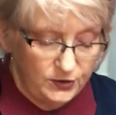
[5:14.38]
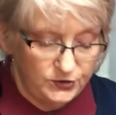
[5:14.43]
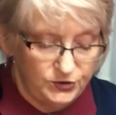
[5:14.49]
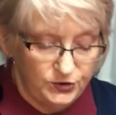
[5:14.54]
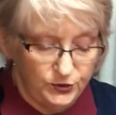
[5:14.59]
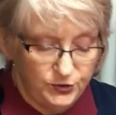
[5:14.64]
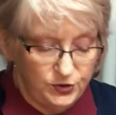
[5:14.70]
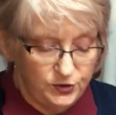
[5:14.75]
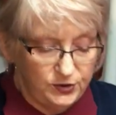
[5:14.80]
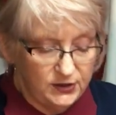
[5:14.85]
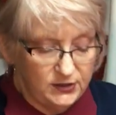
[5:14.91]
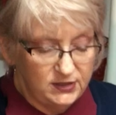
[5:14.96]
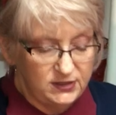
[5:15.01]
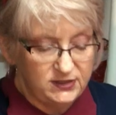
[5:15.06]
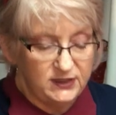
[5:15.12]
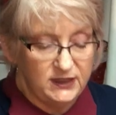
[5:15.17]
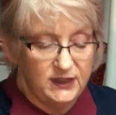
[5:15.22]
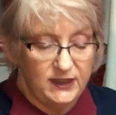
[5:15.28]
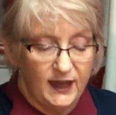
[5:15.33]
So you
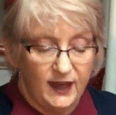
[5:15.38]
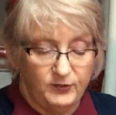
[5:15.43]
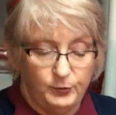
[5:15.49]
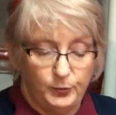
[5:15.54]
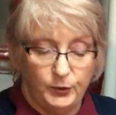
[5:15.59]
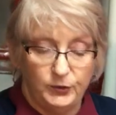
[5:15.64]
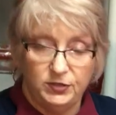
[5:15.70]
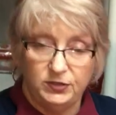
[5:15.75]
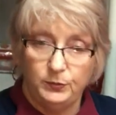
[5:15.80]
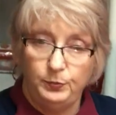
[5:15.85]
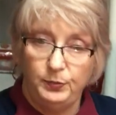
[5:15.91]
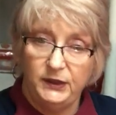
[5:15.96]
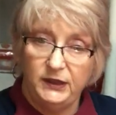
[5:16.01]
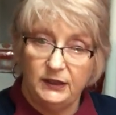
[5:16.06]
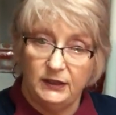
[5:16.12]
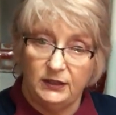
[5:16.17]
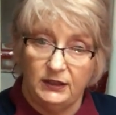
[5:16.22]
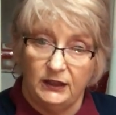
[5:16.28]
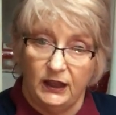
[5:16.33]
can see I put the
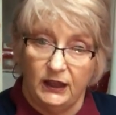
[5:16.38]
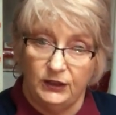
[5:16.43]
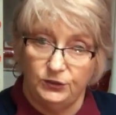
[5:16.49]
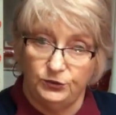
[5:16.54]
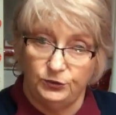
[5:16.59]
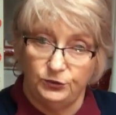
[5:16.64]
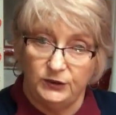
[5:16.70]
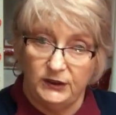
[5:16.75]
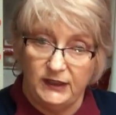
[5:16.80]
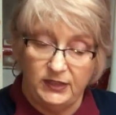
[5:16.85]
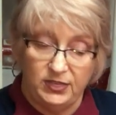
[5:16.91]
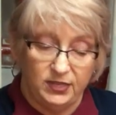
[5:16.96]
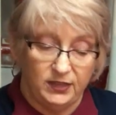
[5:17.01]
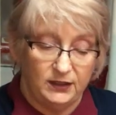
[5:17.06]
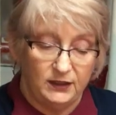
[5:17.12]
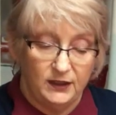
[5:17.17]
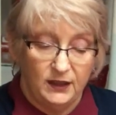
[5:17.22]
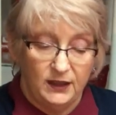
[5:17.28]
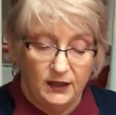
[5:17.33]
pin underneath
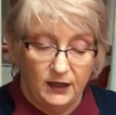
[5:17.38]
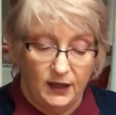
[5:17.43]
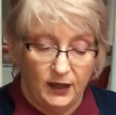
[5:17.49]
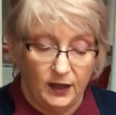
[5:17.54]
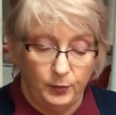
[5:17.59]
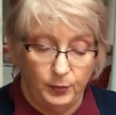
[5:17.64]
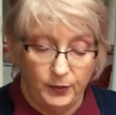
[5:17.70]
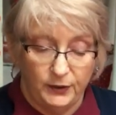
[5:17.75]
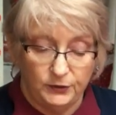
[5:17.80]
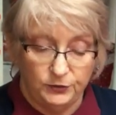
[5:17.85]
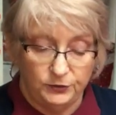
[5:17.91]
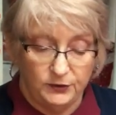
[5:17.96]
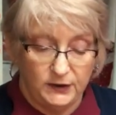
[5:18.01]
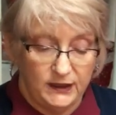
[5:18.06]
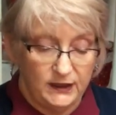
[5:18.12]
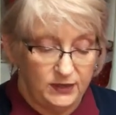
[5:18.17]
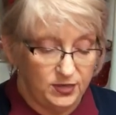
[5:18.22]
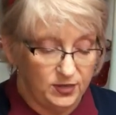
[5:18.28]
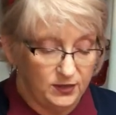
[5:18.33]
it, up
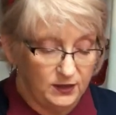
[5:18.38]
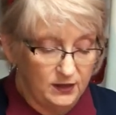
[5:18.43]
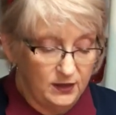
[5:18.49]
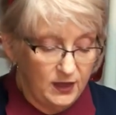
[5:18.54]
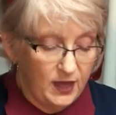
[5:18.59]
underneath.